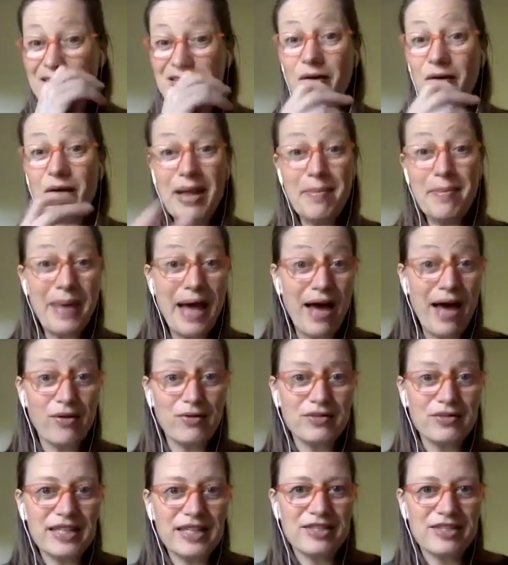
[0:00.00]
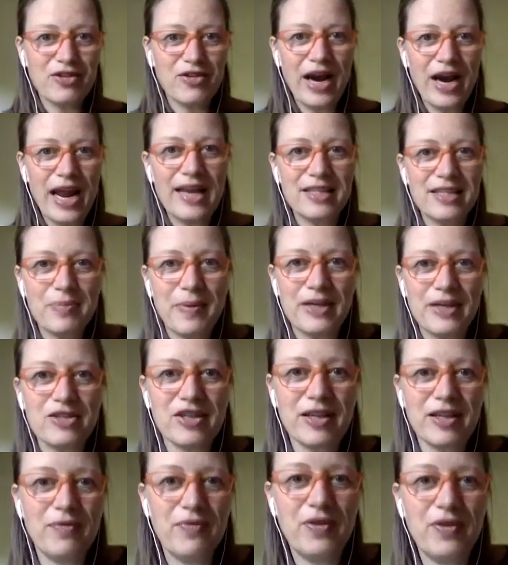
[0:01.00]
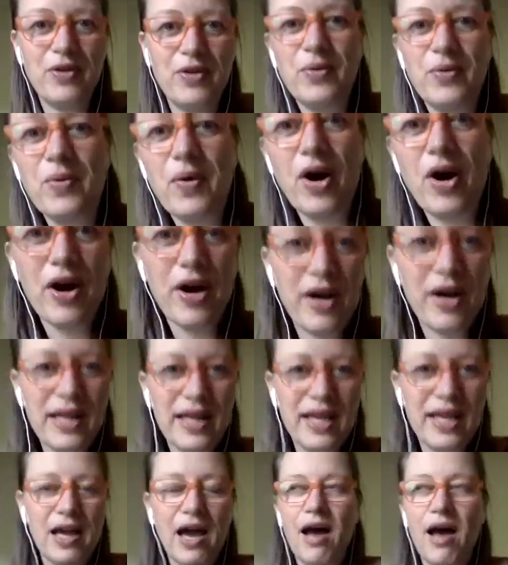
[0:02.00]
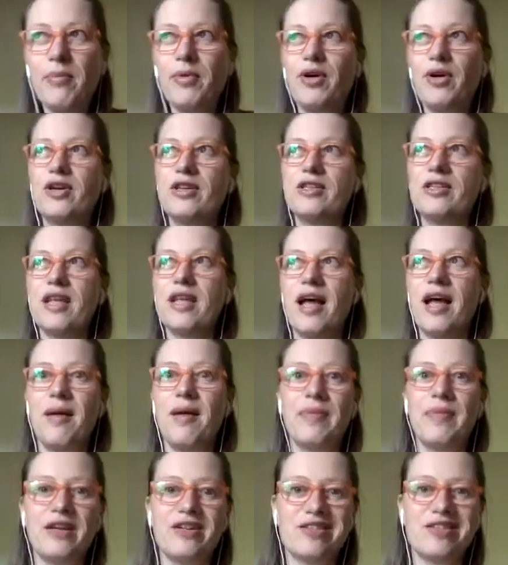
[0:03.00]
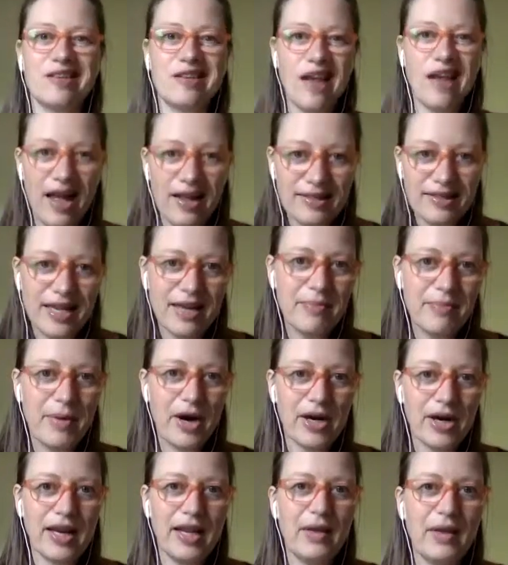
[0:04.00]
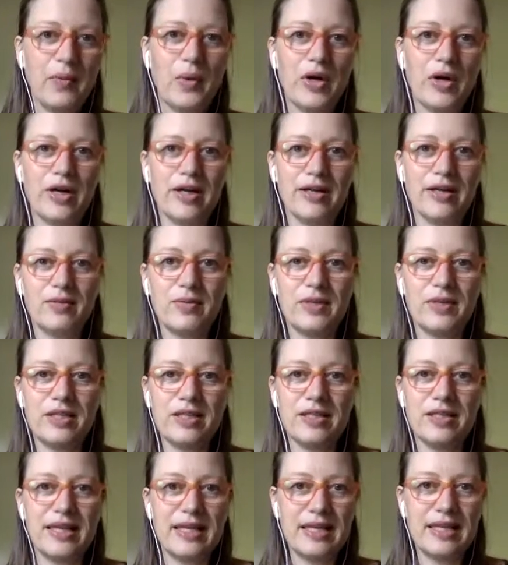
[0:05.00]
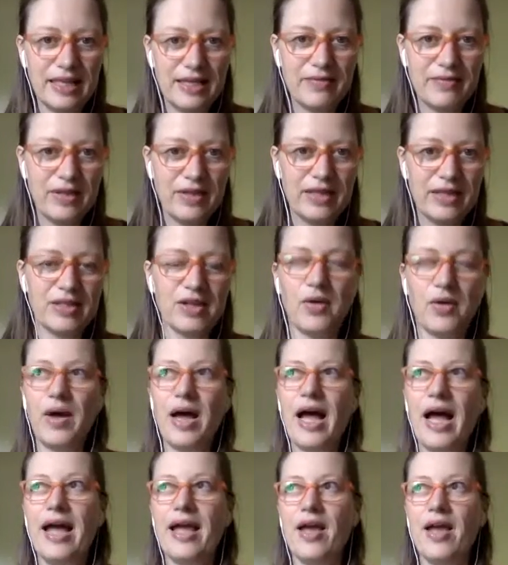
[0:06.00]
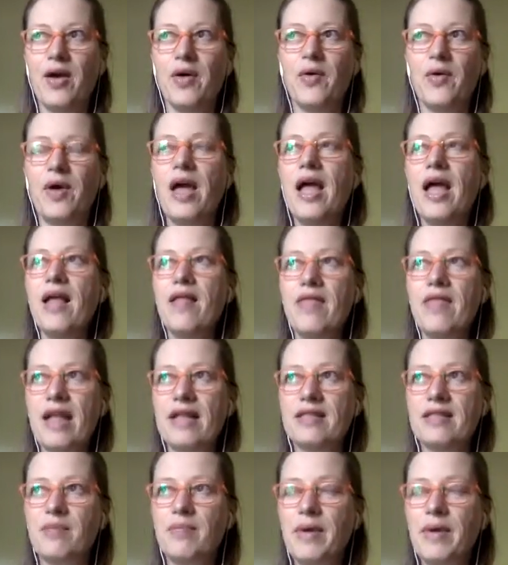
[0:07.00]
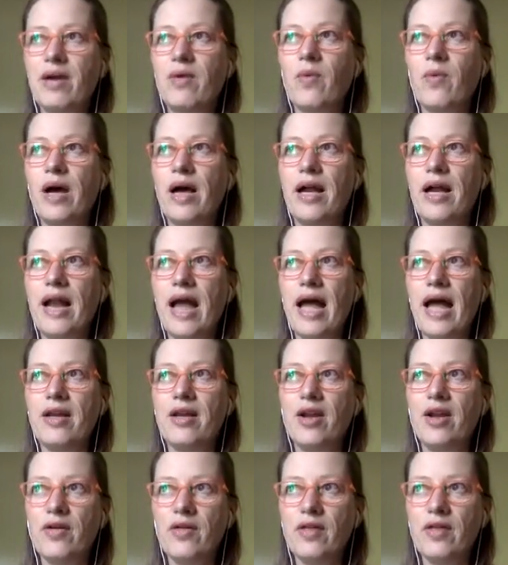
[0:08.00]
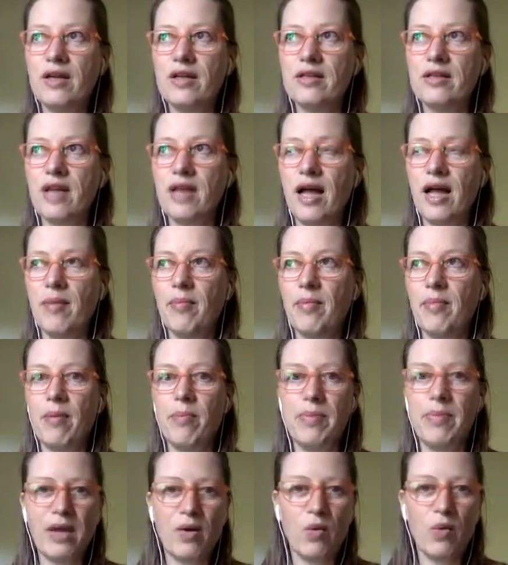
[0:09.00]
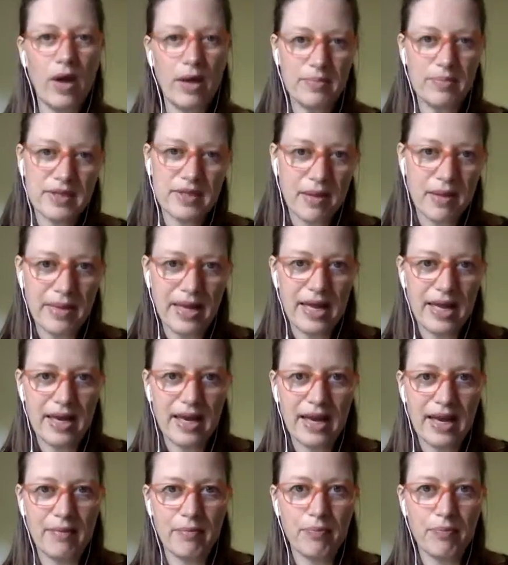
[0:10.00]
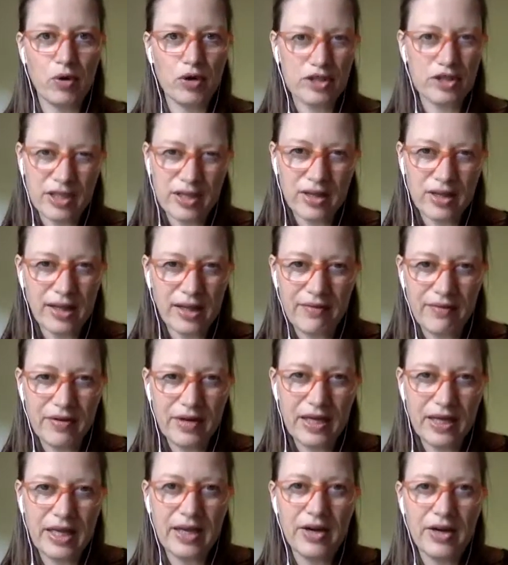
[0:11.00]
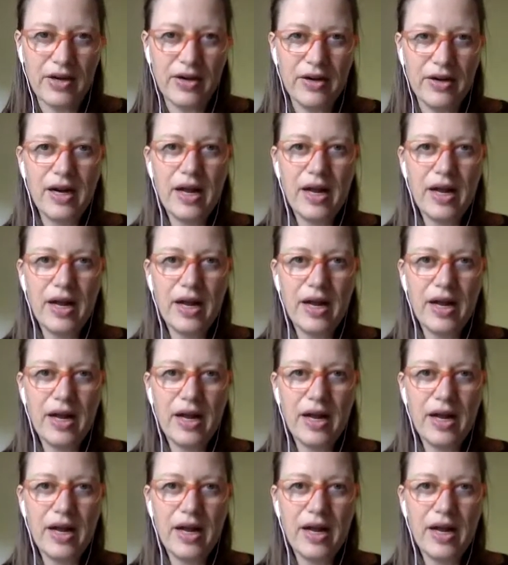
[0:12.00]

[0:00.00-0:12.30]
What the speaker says: So Inbound is great, especially if you are e-commerce. There's Content Marketing World, which is in Cleveland, Ohio. That's a big one. I know there's a big web summit in Portugal every year.